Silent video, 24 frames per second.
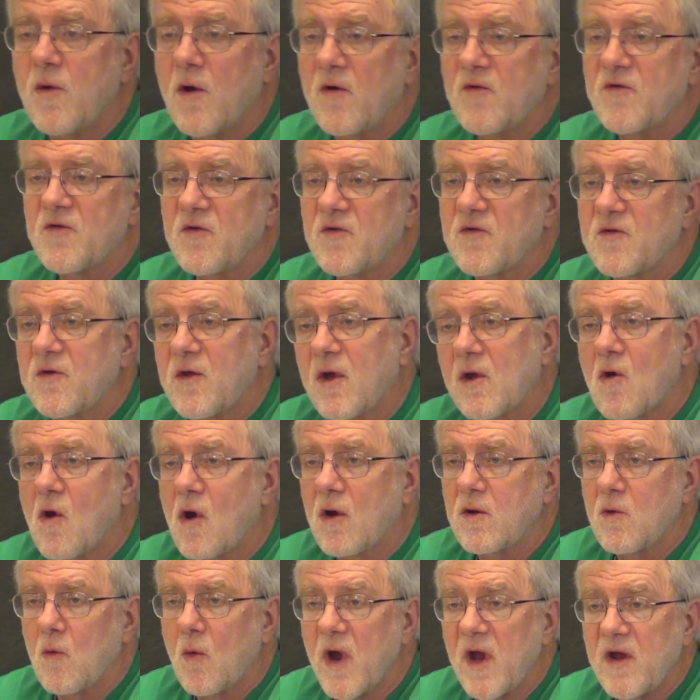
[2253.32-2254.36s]
person. So they
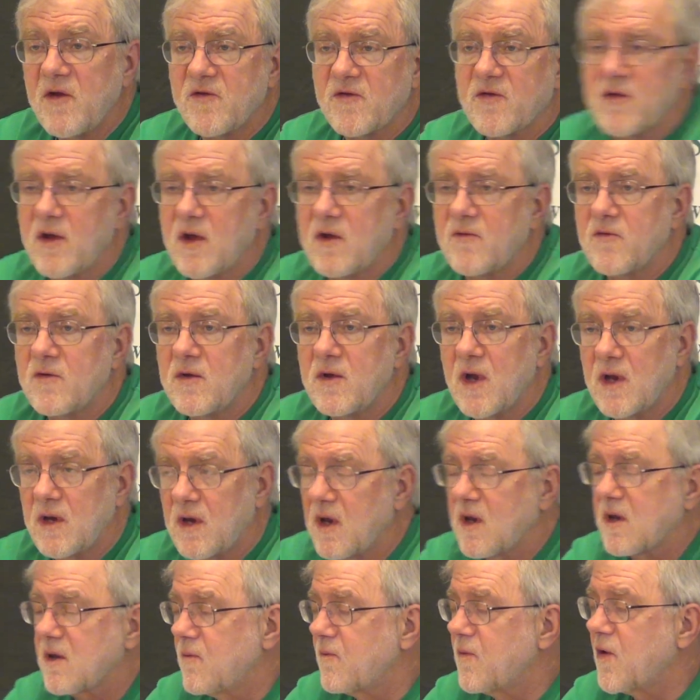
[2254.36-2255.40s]
called it wage slavery, and
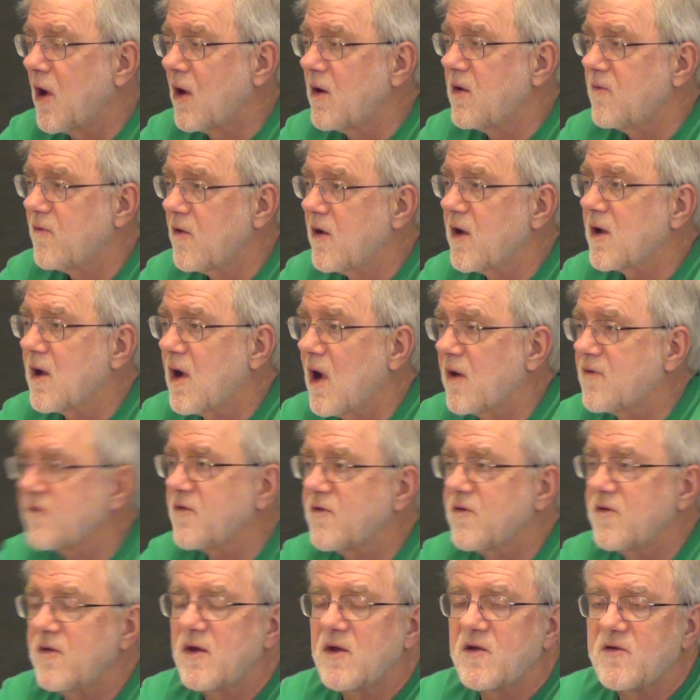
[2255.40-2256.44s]
they compared it very
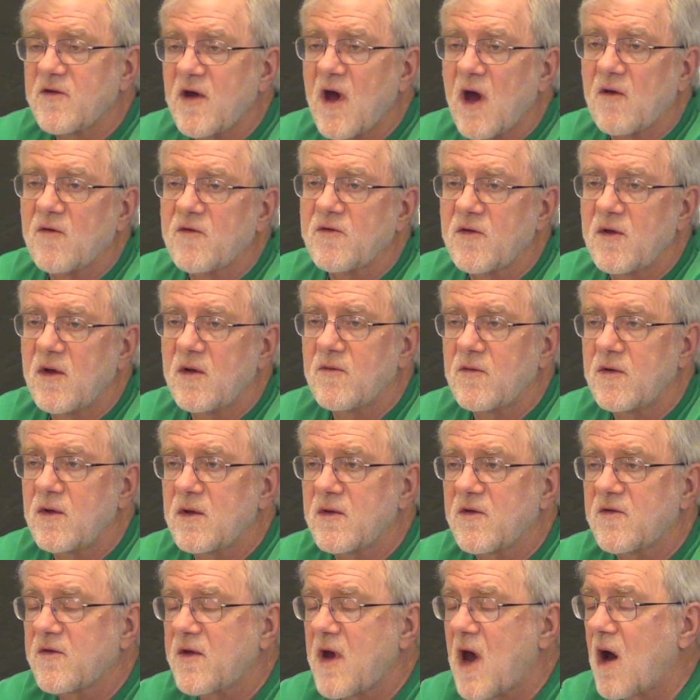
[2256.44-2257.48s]
consciously to chattel slavery in
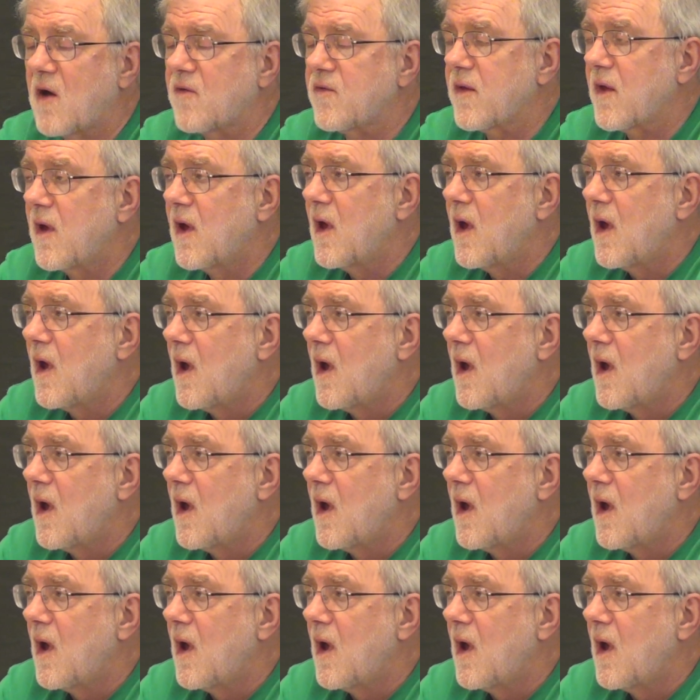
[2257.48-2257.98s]
the South.